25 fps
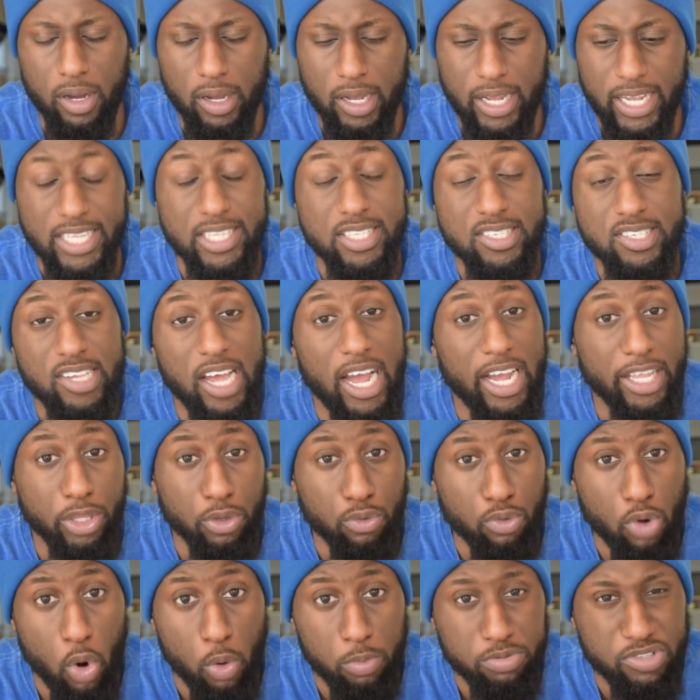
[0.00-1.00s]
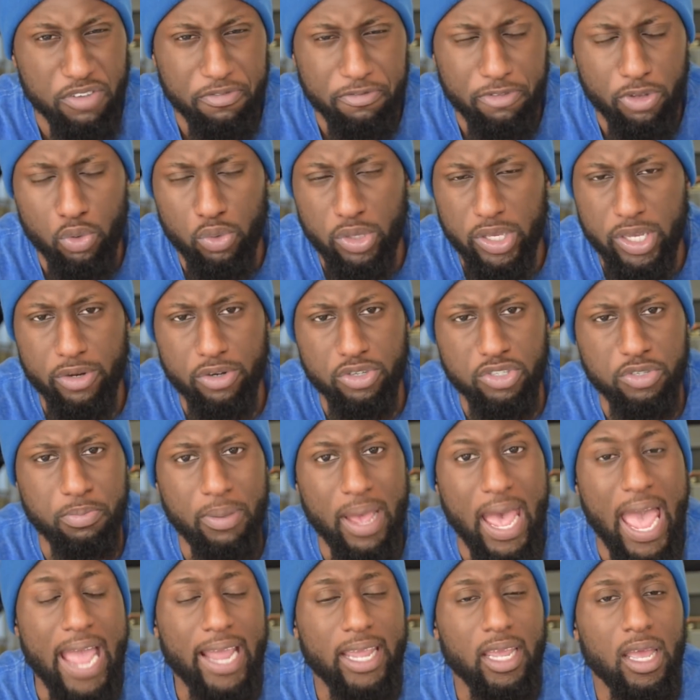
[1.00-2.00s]
Inside the Ropes a few years
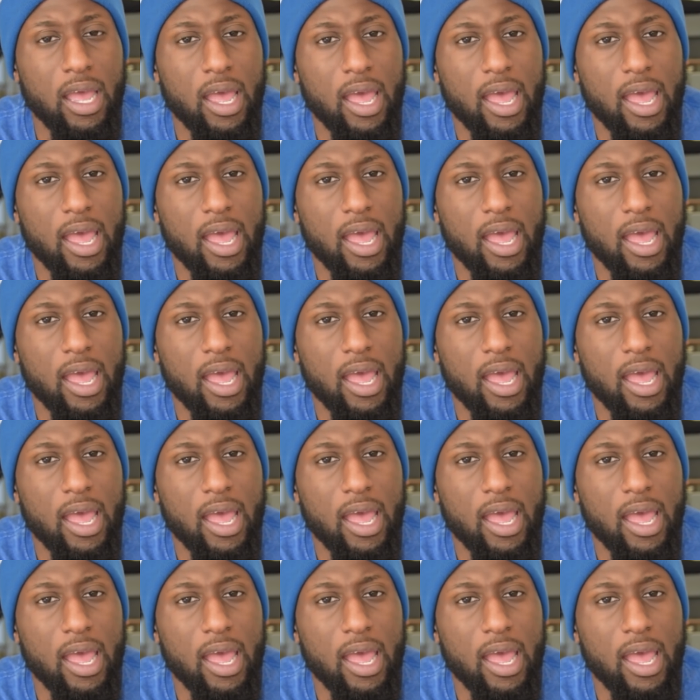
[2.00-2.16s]
back.